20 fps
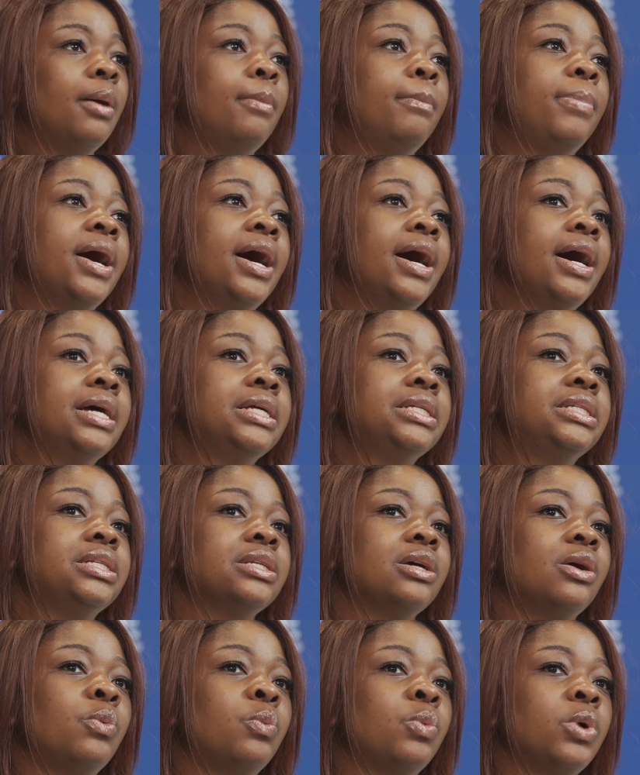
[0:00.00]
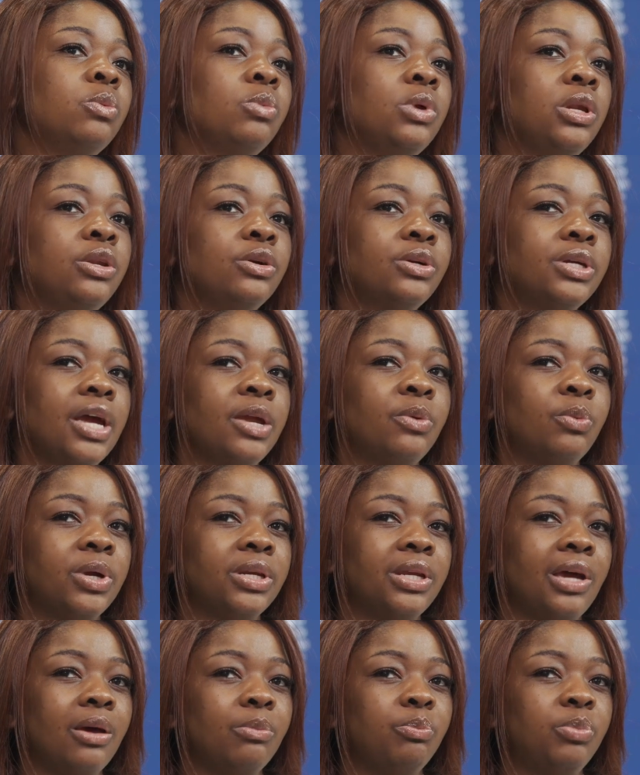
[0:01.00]
But when we look at
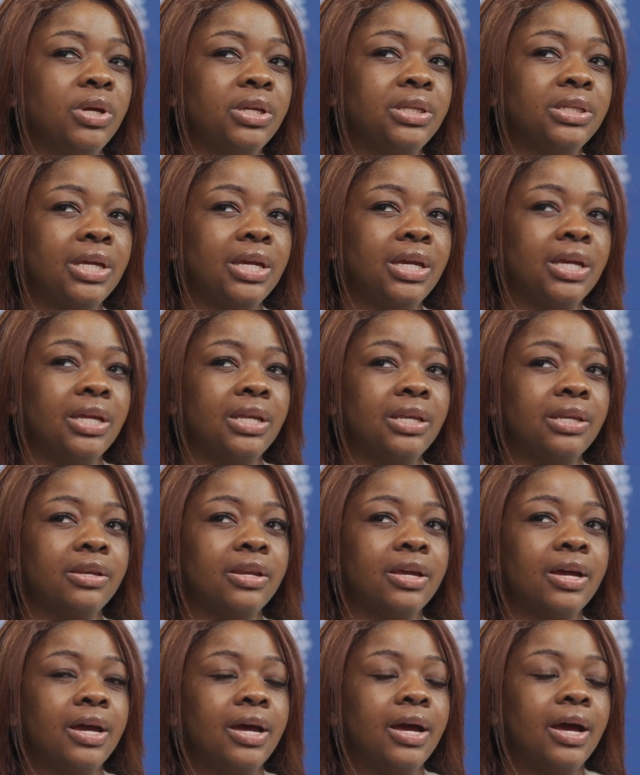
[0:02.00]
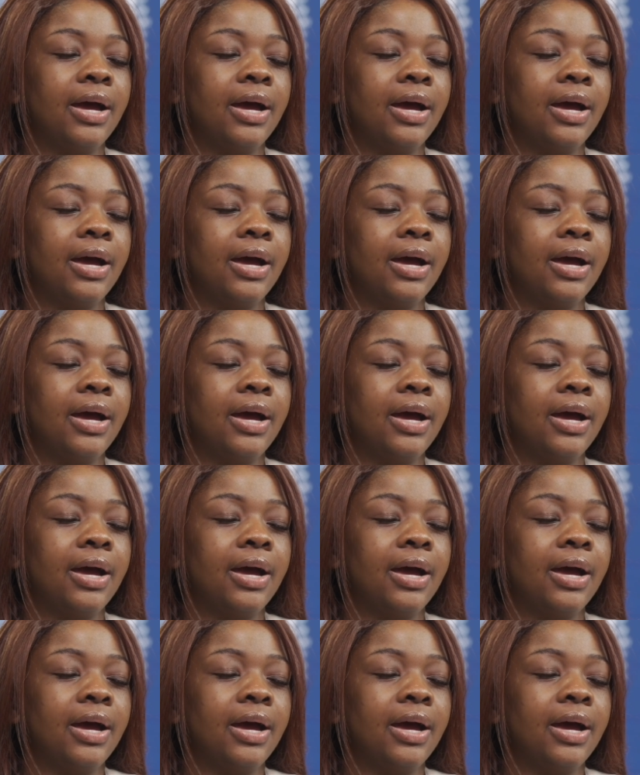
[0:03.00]
what happened in